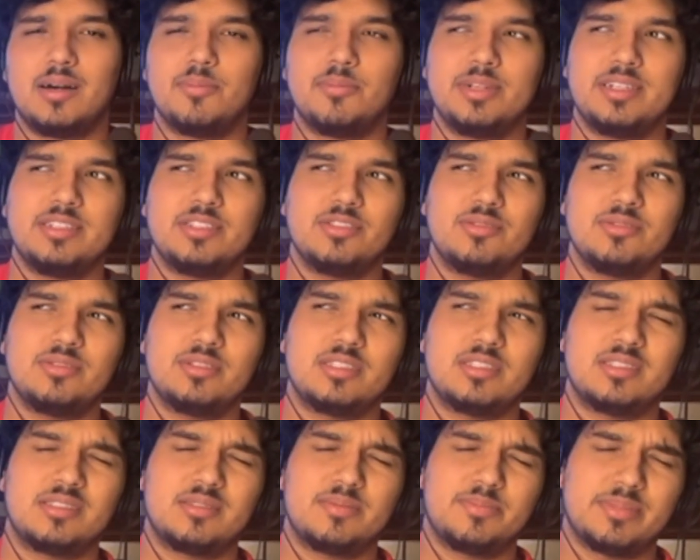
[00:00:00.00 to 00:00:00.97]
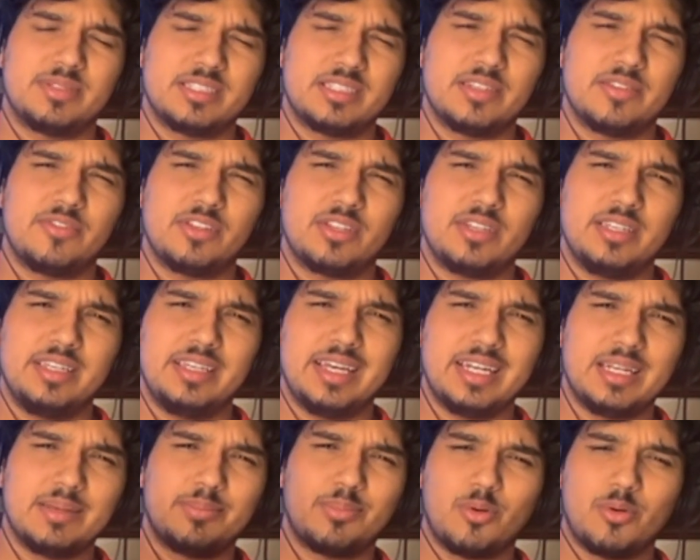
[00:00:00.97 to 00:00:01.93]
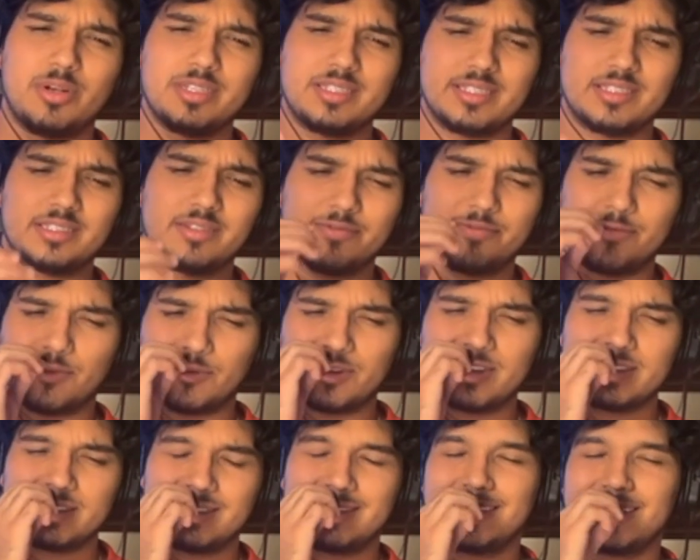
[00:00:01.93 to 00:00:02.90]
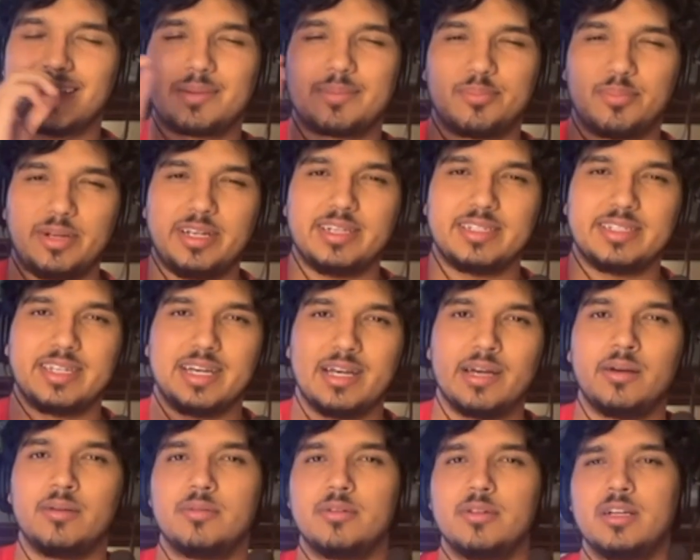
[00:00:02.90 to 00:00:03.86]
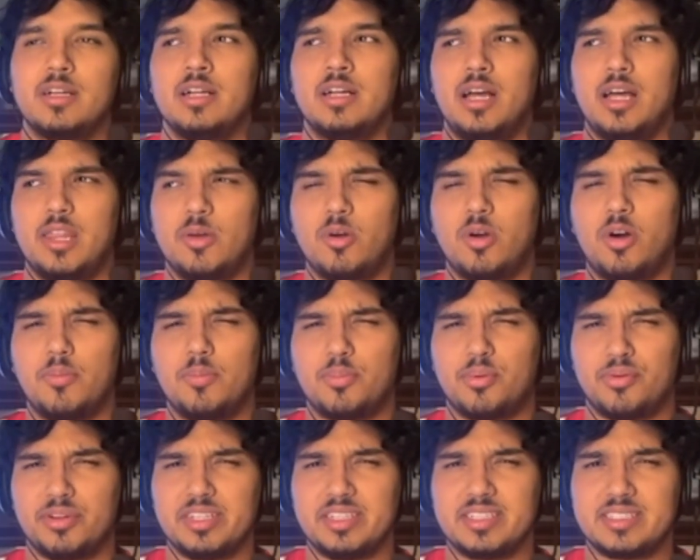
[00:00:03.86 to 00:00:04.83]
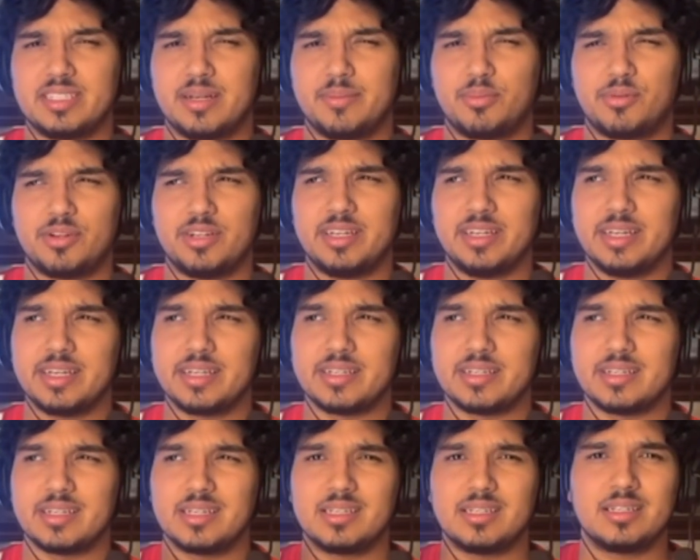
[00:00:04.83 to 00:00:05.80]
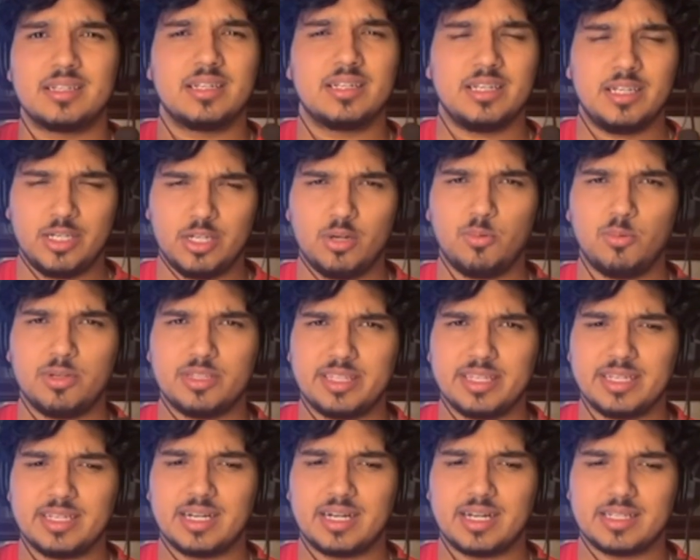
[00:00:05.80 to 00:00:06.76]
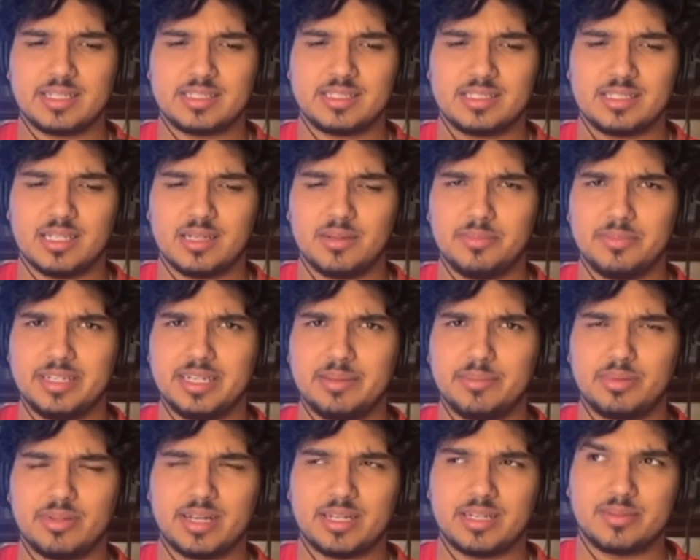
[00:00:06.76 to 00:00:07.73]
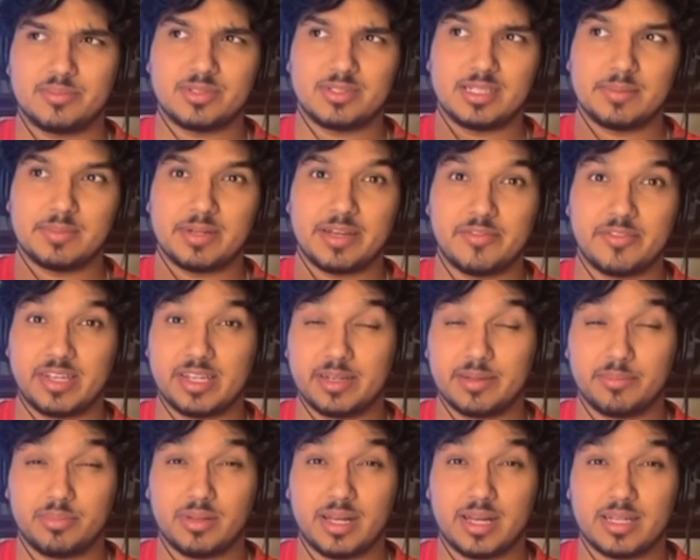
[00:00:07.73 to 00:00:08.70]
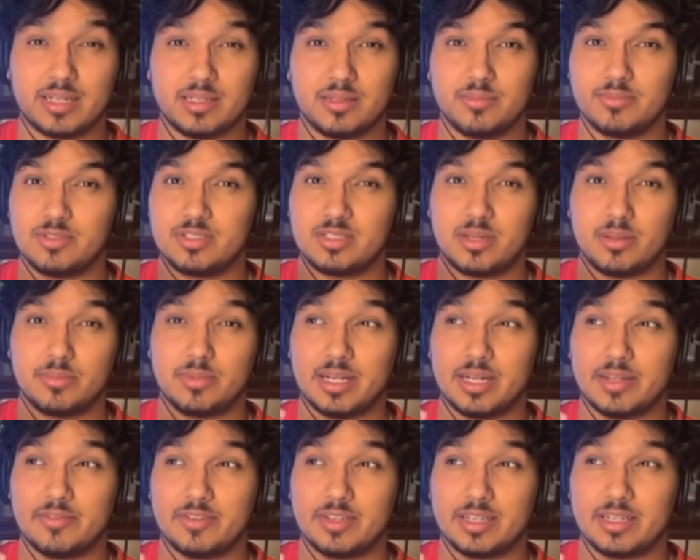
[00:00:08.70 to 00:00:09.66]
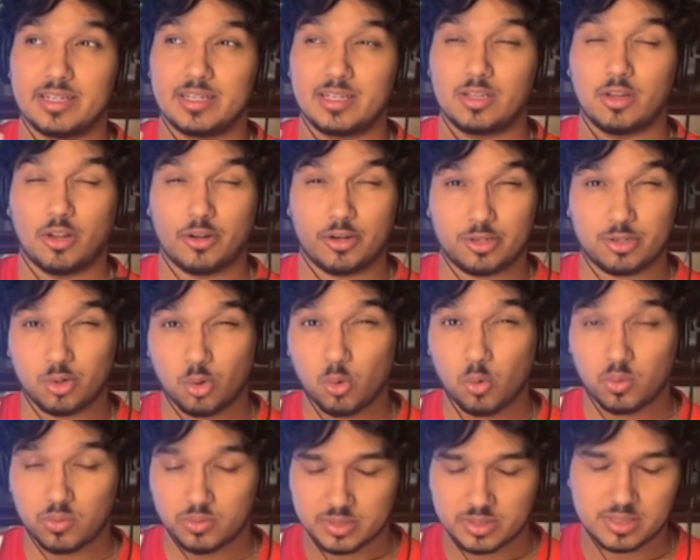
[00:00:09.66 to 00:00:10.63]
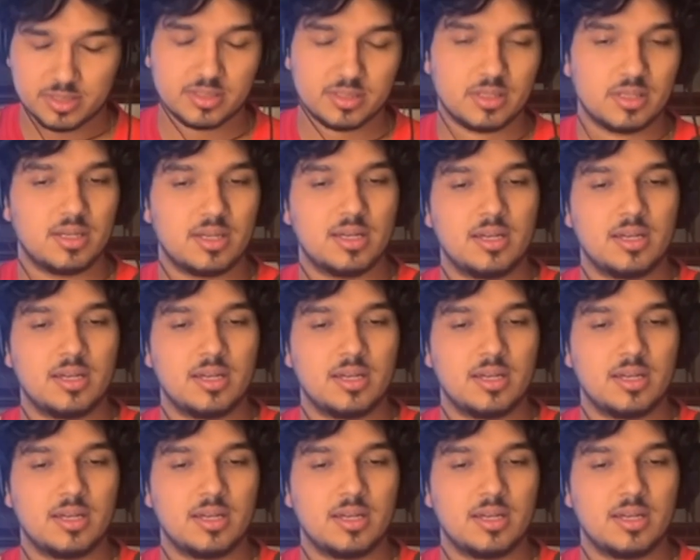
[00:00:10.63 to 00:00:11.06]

We didn't do specifically any point system for this to like break it down. But they were all pretty separate in, what they got. Some getting platinum, some not even getting platinum, some not even getting a lot of golds.